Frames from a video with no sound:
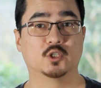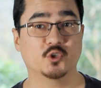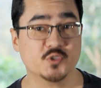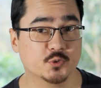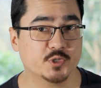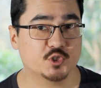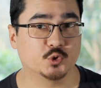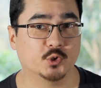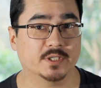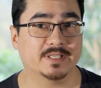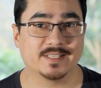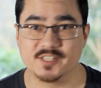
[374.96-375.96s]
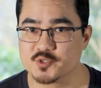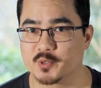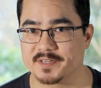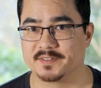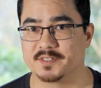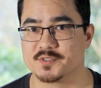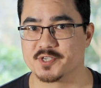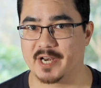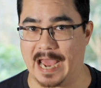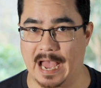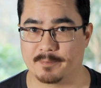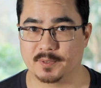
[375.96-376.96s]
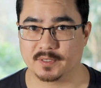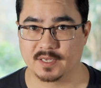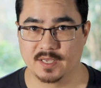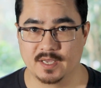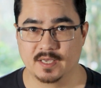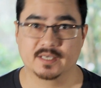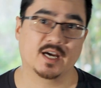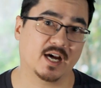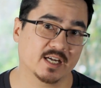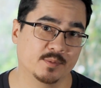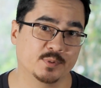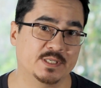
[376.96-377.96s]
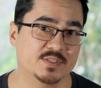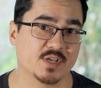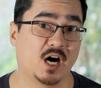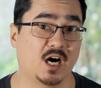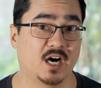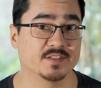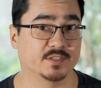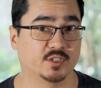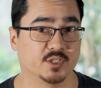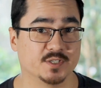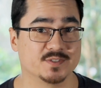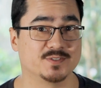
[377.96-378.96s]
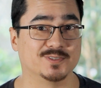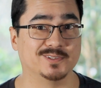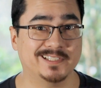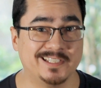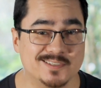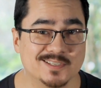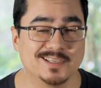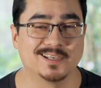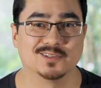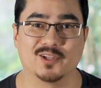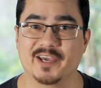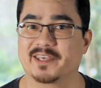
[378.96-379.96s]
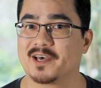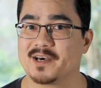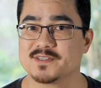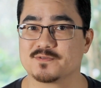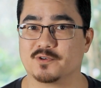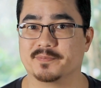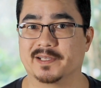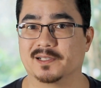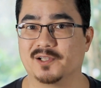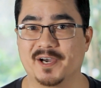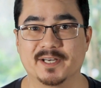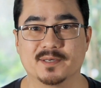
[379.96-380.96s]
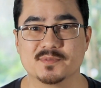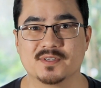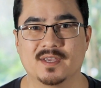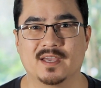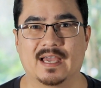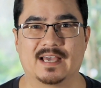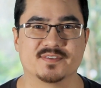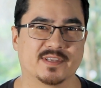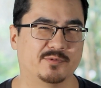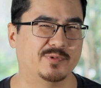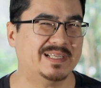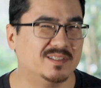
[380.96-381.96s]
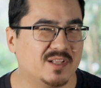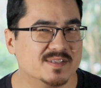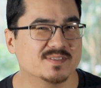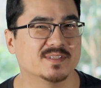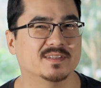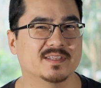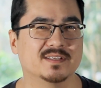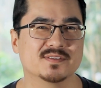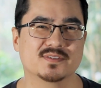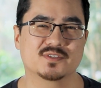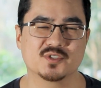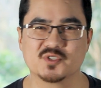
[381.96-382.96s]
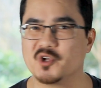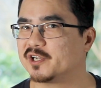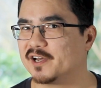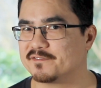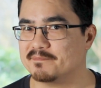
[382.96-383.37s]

Long story short, here's what I think is going to happen. Car companies are either going to delete light cars from their lineups as they realize that there's just not enough